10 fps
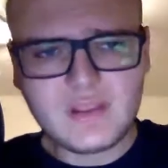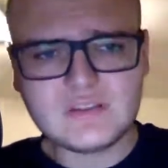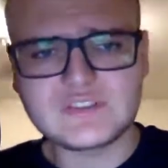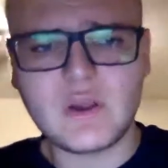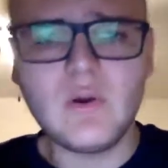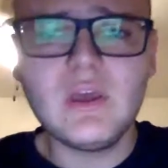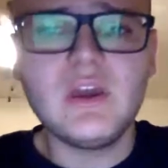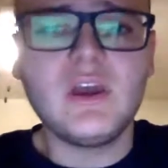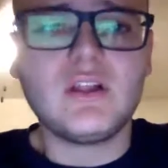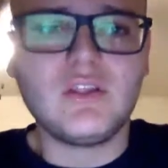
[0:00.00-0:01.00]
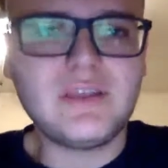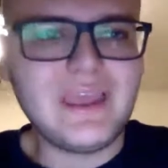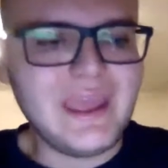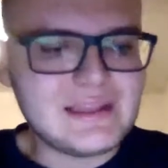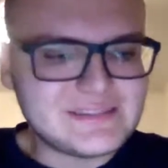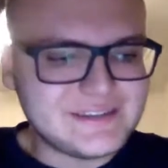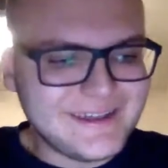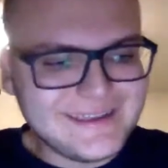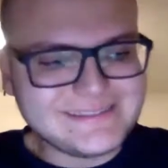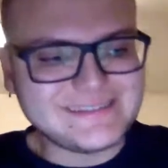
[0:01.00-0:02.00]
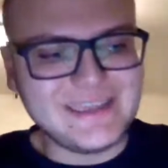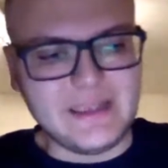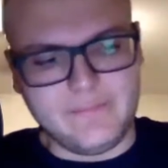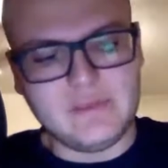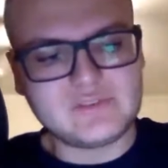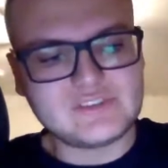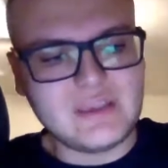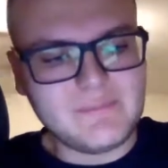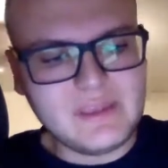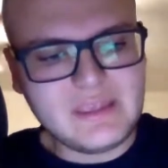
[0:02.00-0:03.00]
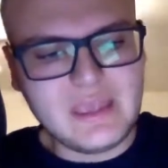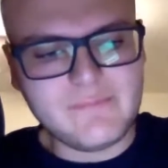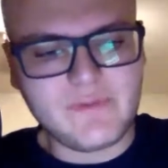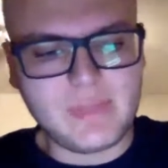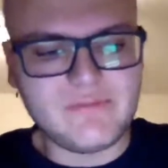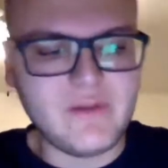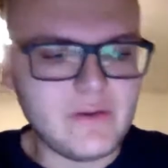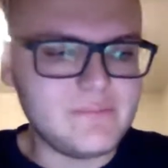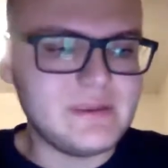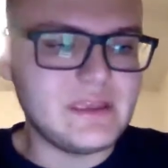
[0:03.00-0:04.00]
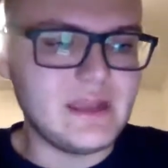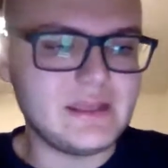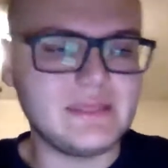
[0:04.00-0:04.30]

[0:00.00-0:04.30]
So looking at tonight's game, this was a big game from the very beginning.